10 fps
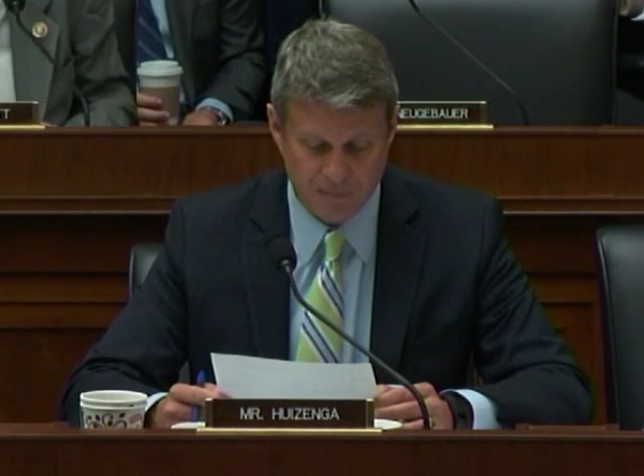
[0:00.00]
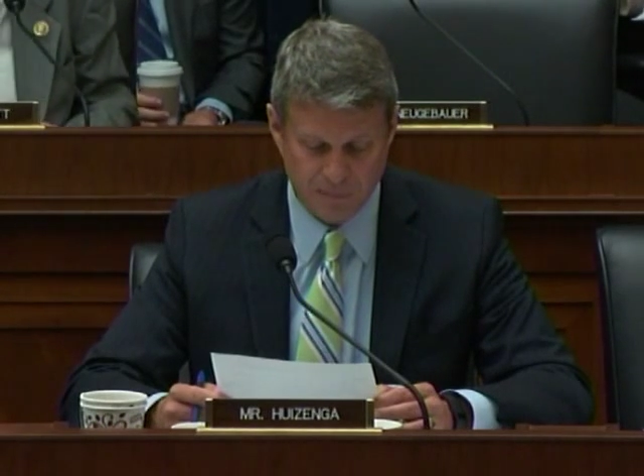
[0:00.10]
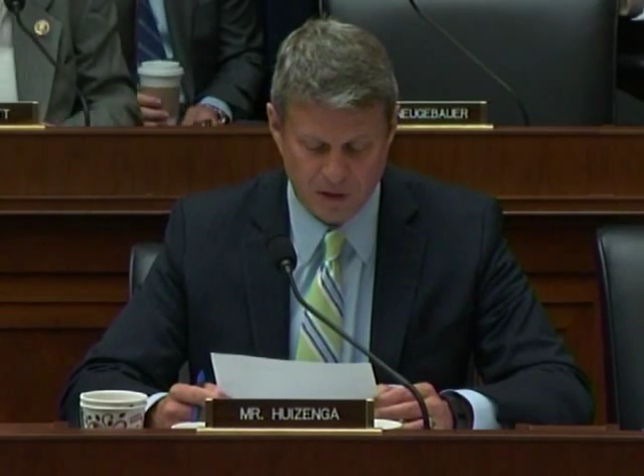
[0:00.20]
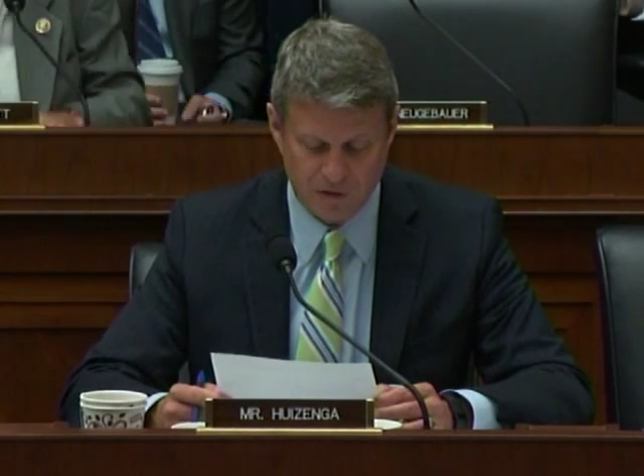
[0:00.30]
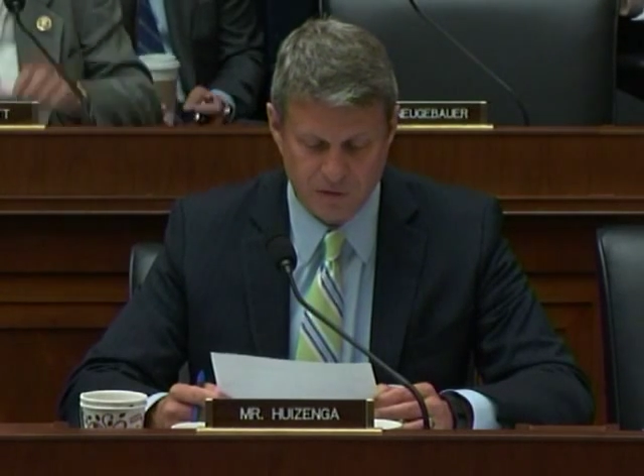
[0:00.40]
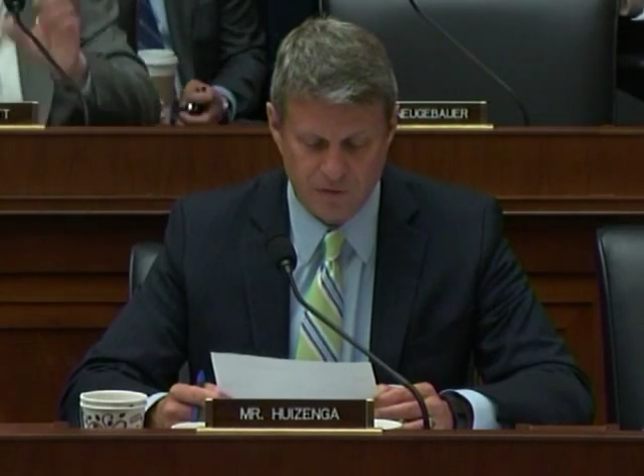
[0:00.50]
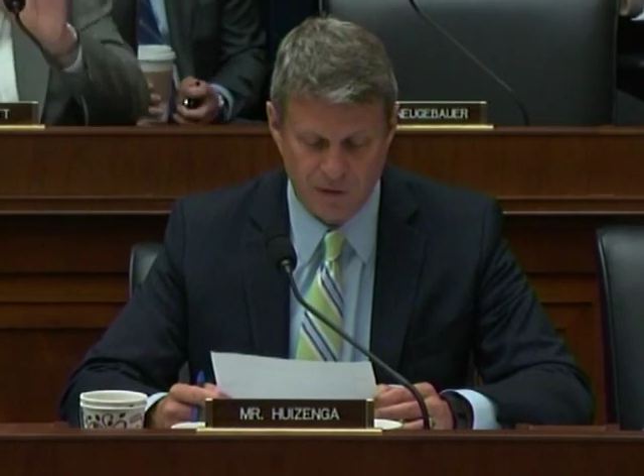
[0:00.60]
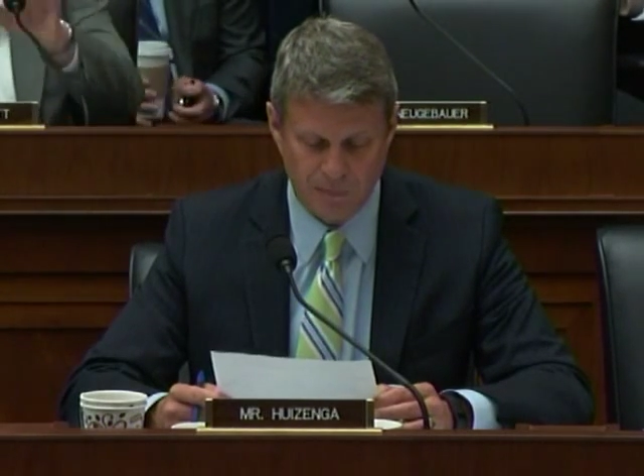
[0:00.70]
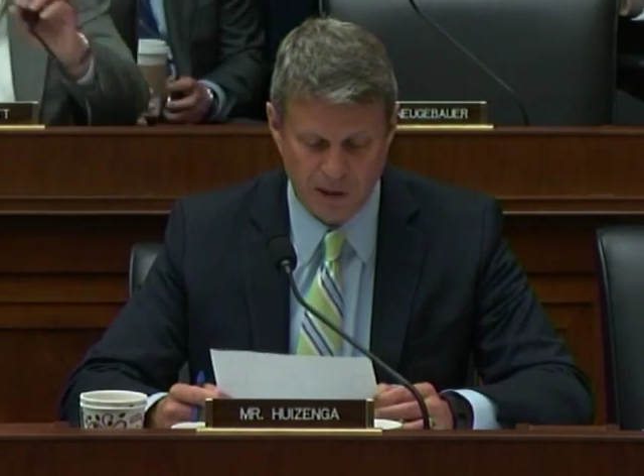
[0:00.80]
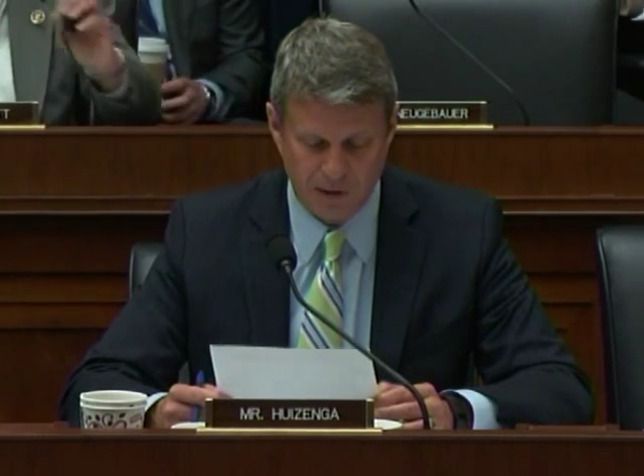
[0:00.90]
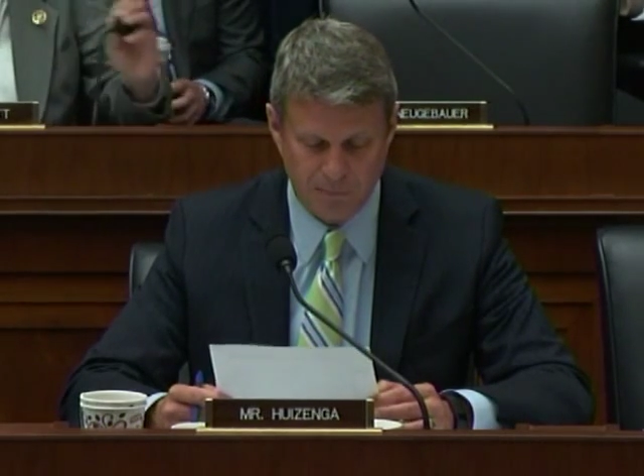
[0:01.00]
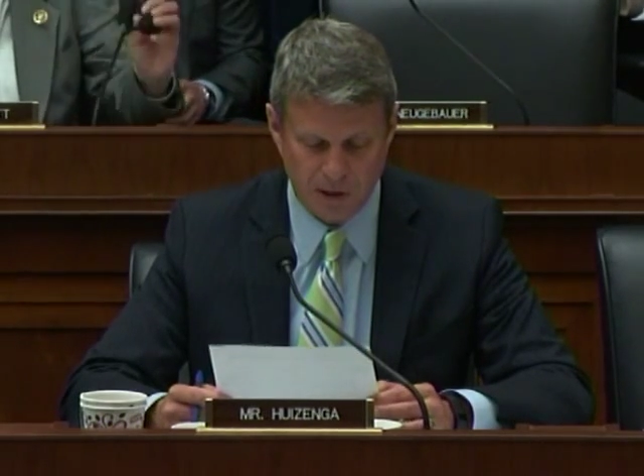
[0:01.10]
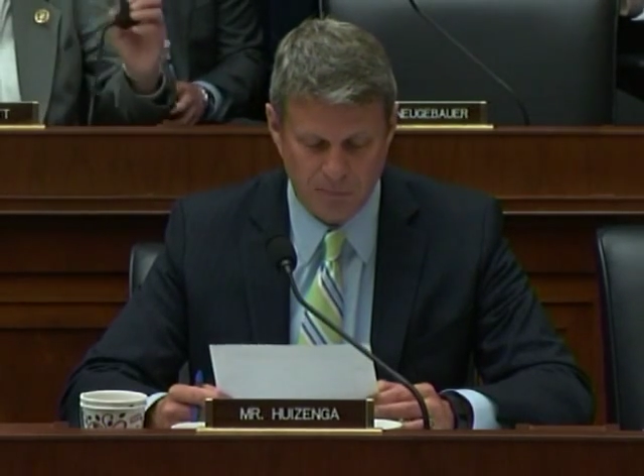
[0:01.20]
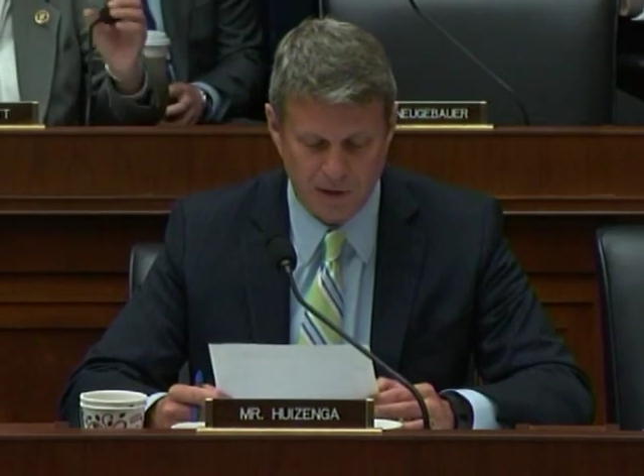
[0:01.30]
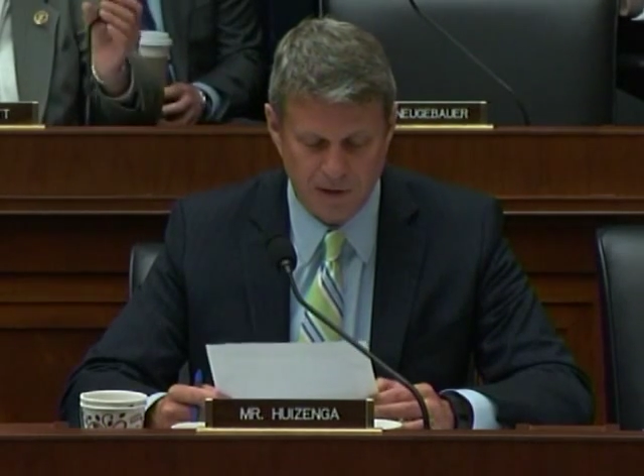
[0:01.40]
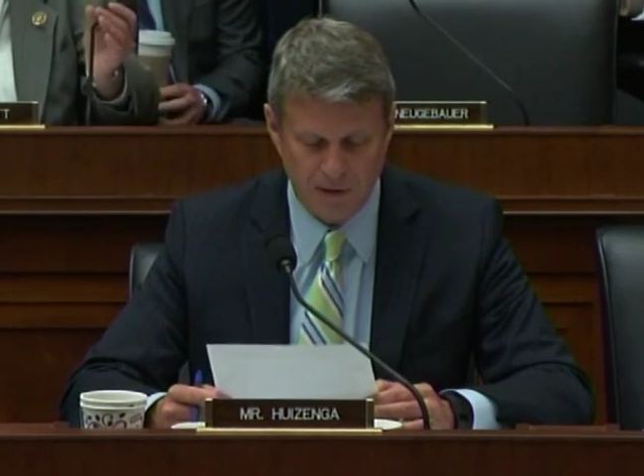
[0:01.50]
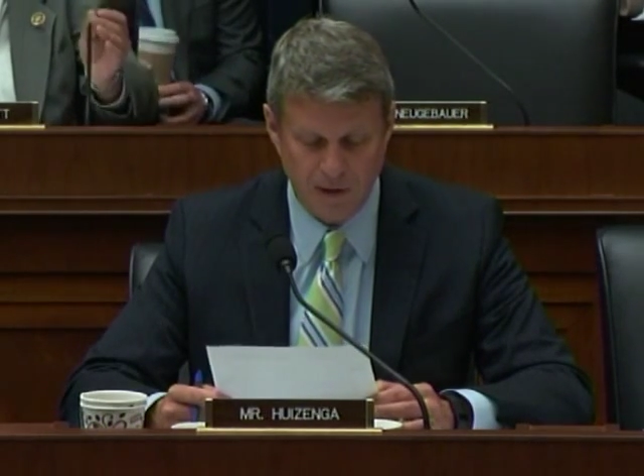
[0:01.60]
but also to the American public.